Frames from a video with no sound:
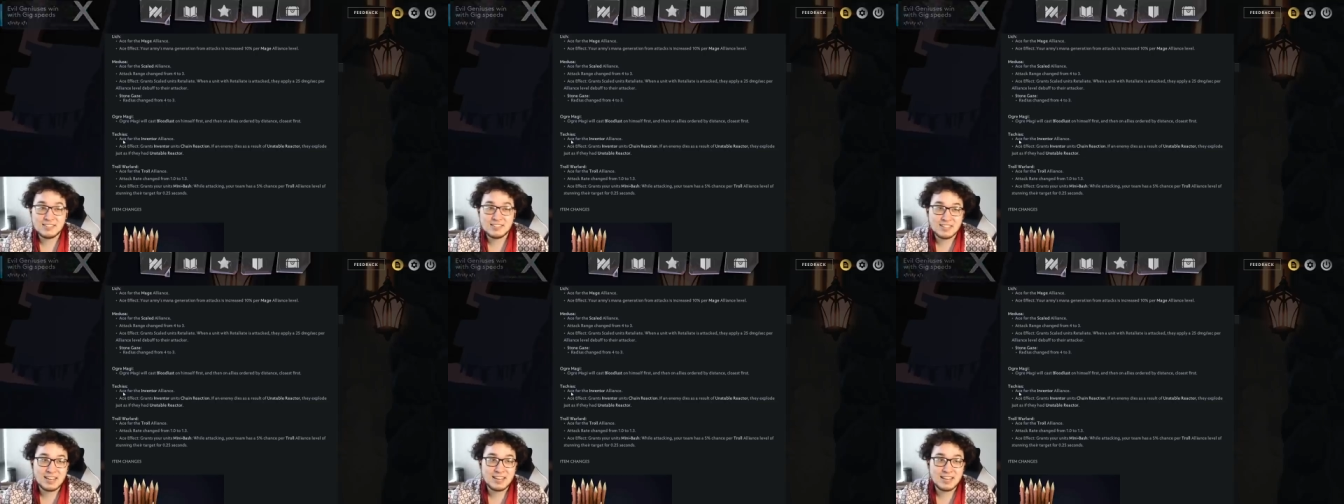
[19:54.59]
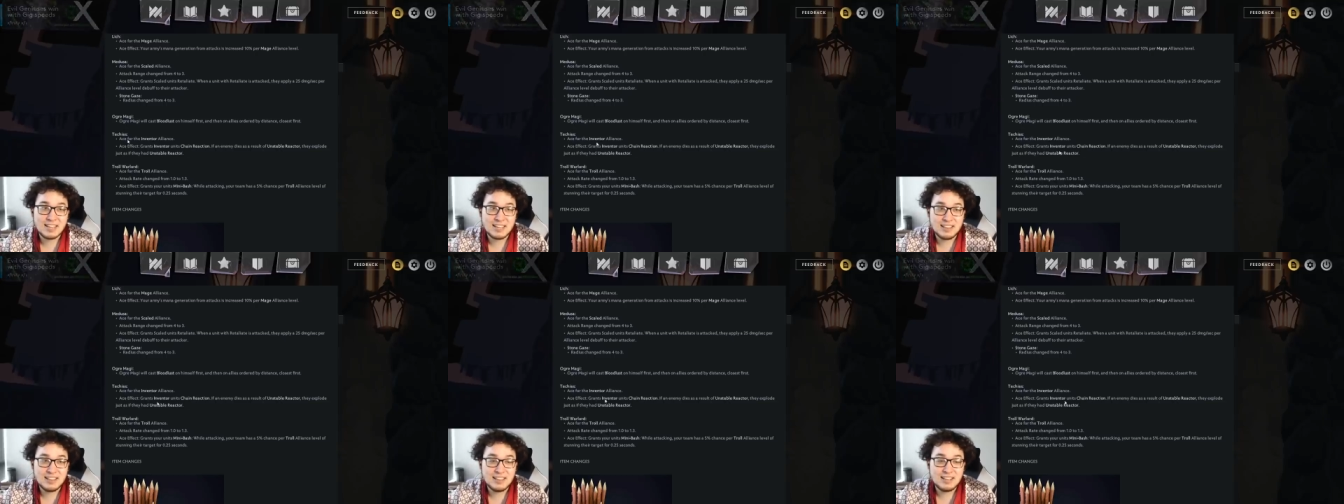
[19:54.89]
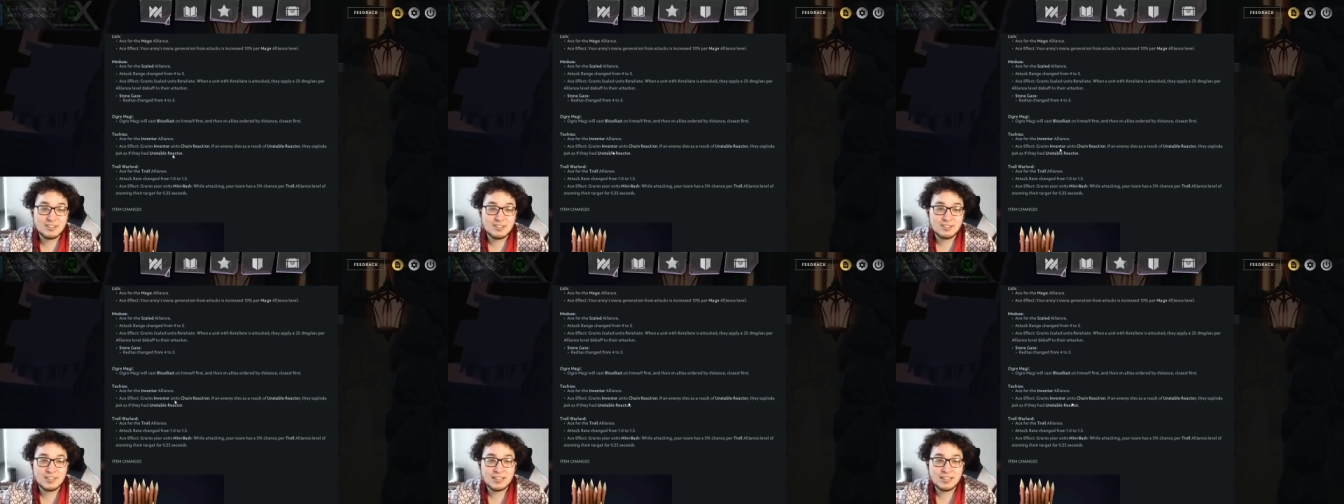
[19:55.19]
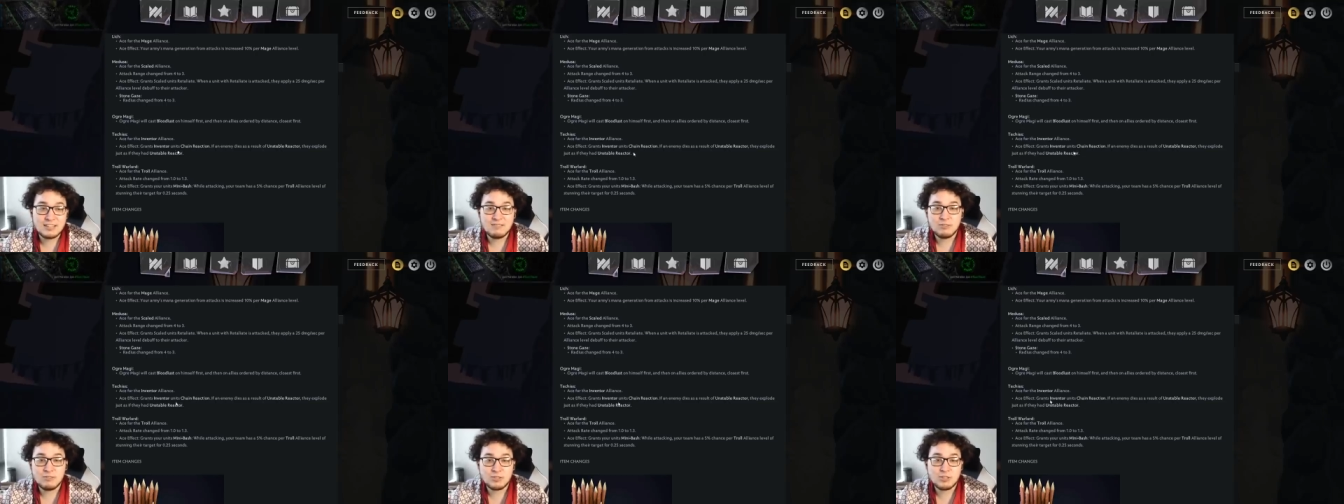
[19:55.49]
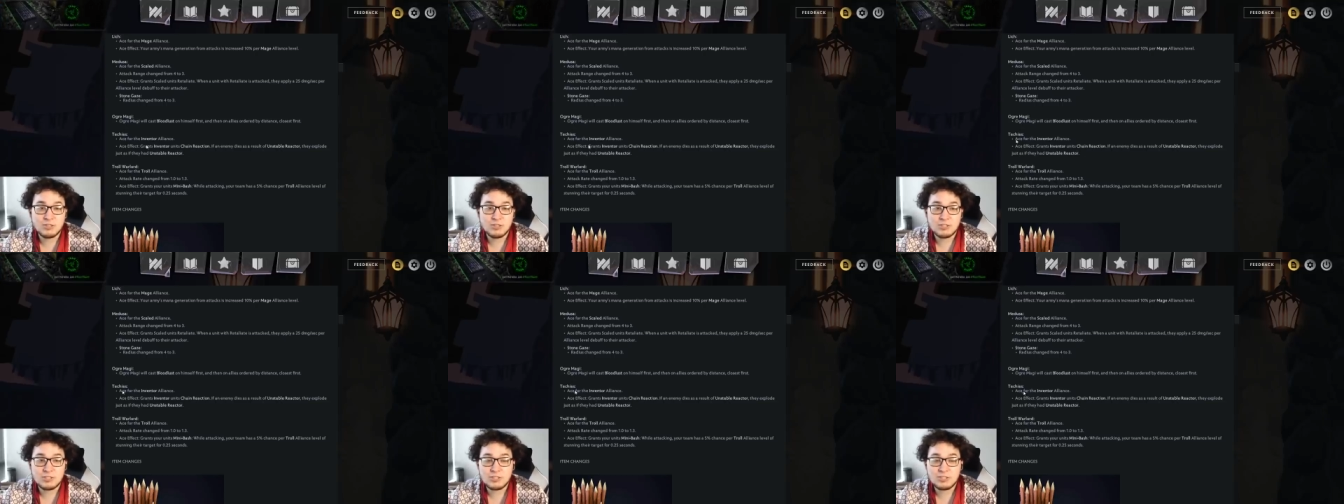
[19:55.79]
It's kind of like Lich, like, you'll
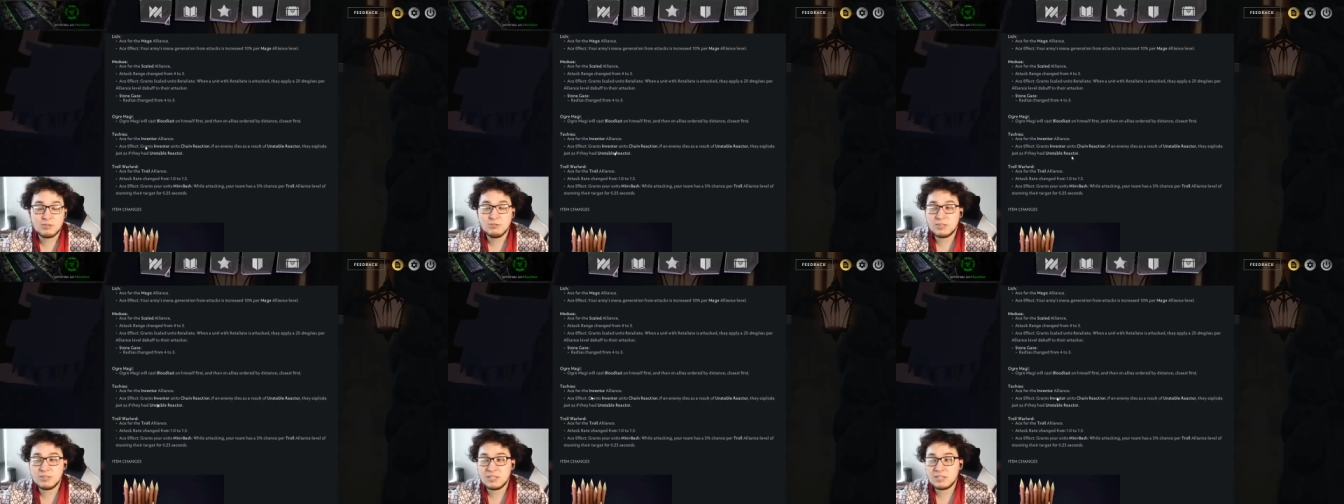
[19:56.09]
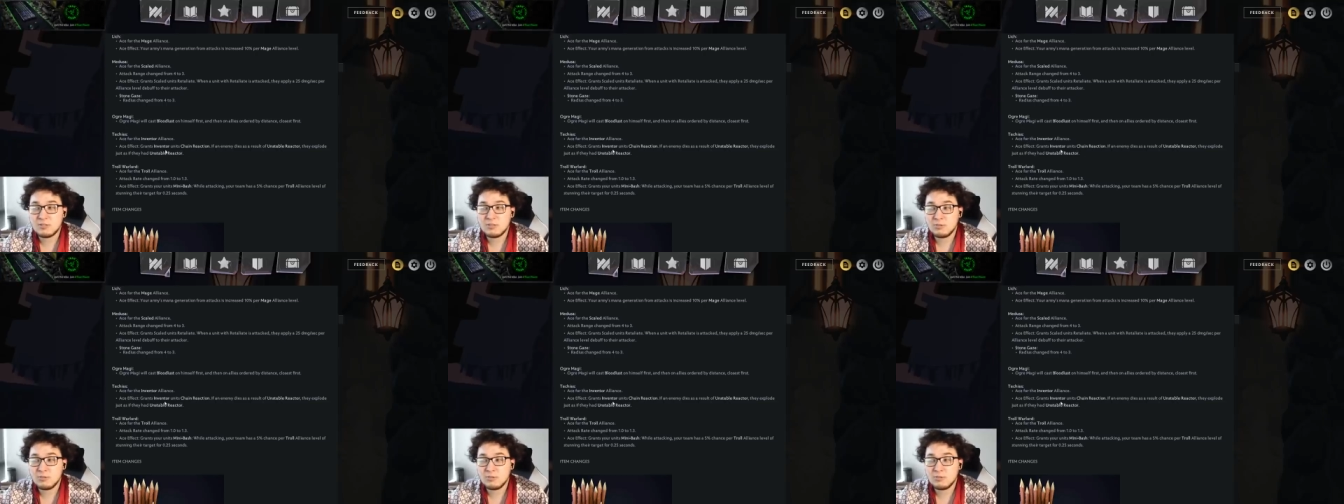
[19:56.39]
still just use this,